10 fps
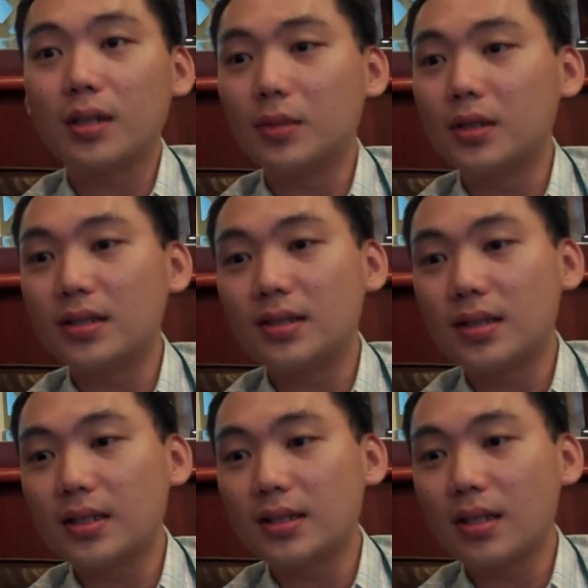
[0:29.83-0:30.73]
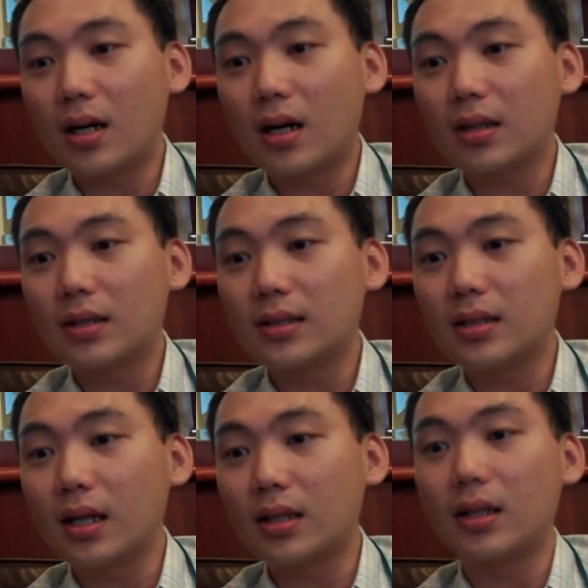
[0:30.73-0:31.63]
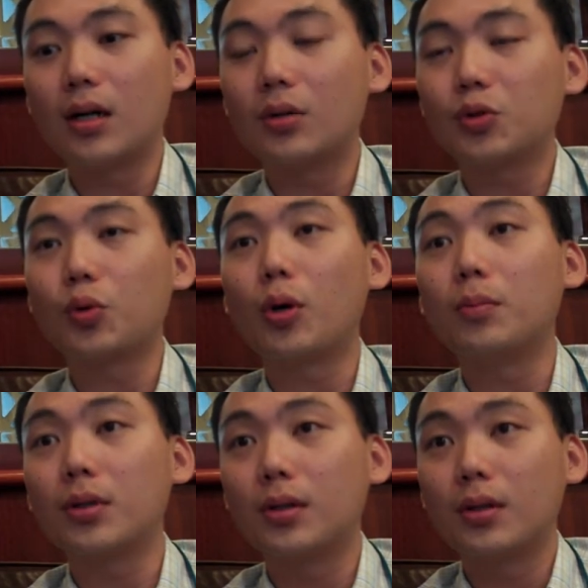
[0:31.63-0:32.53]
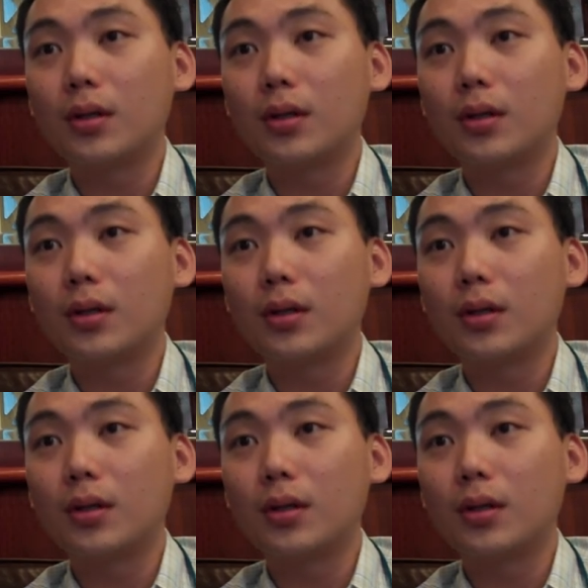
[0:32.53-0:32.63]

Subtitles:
I mean, these days there are things like swaps.